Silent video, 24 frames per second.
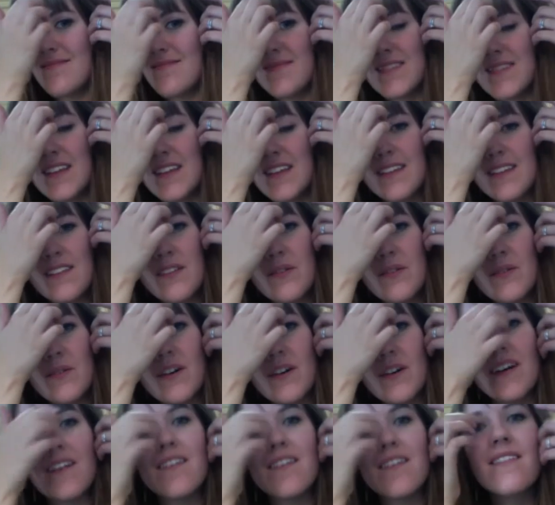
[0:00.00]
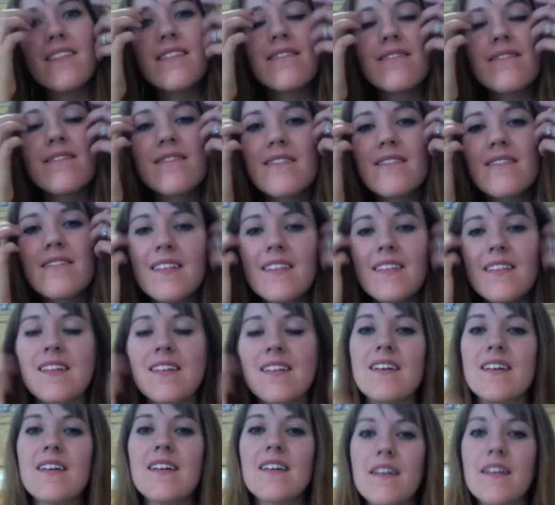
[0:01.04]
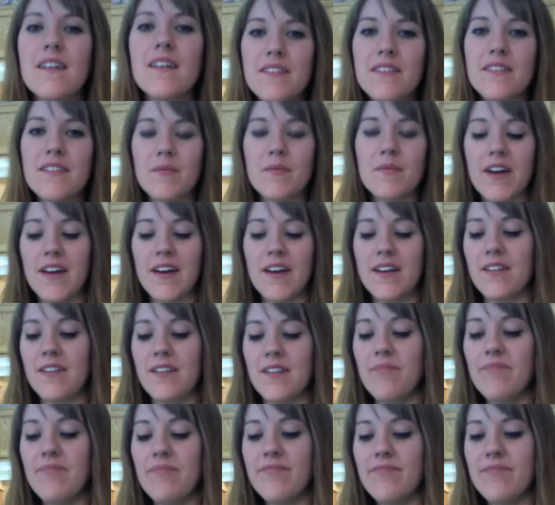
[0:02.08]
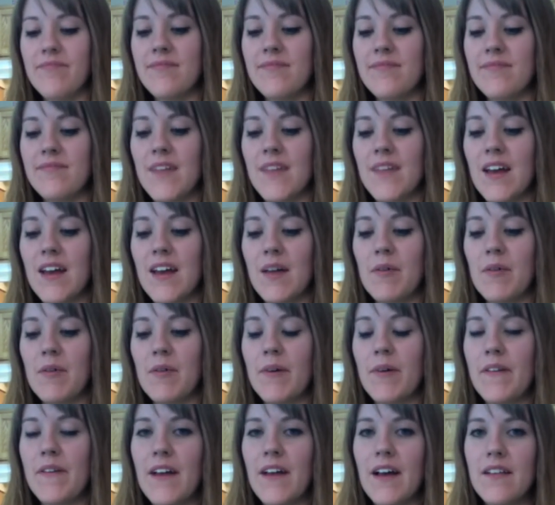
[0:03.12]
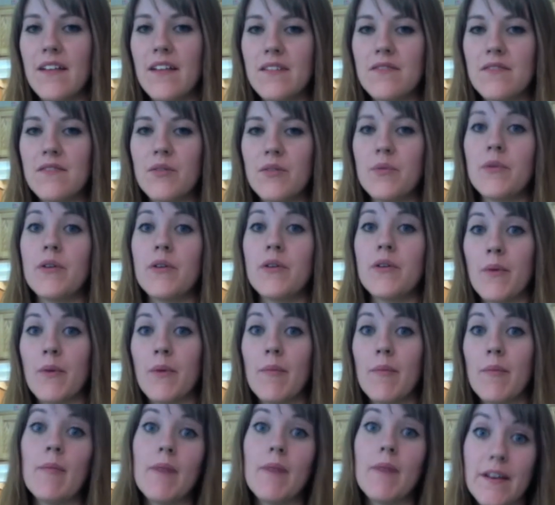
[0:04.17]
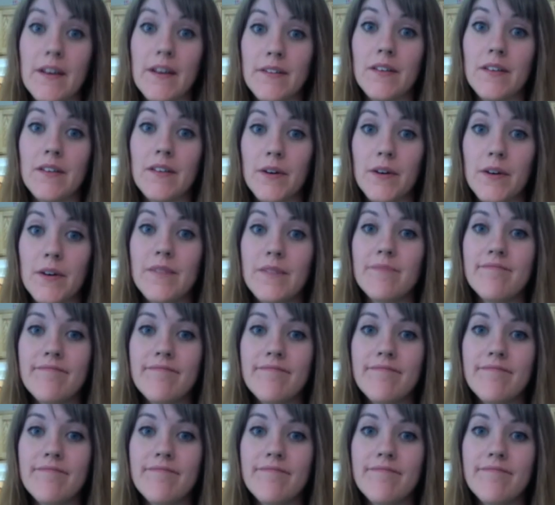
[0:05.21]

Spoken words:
not too well. So I'm kind of not happy about that. So if you're wondering why my bangs look weird,